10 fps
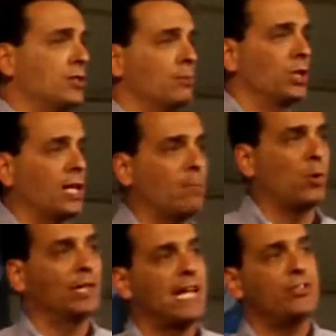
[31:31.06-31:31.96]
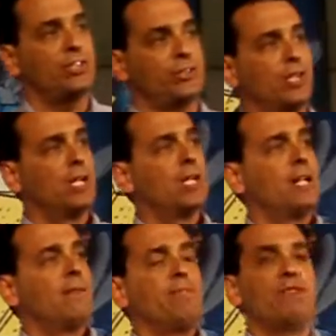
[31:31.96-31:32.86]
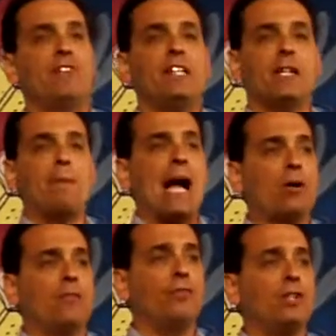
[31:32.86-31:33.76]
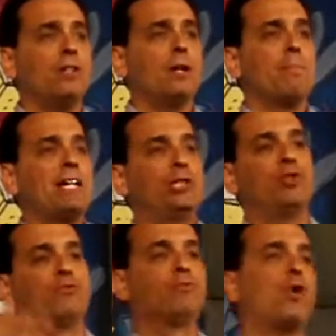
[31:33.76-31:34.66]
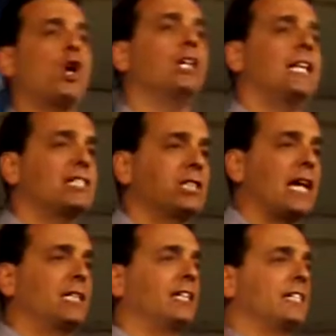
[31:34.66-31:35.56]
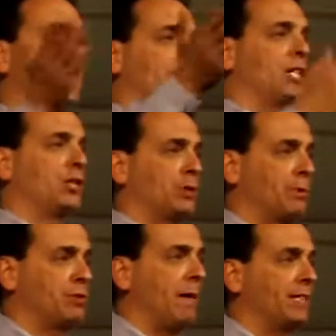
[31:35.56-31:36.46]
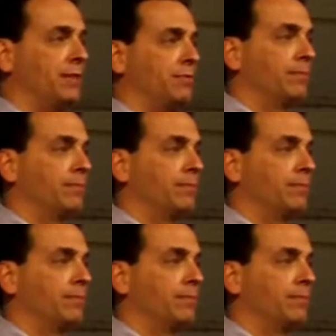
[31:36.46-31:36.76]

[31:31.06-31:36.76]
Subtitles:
really important lessons. Feeling powerful makes you far less likely to take another's perspective.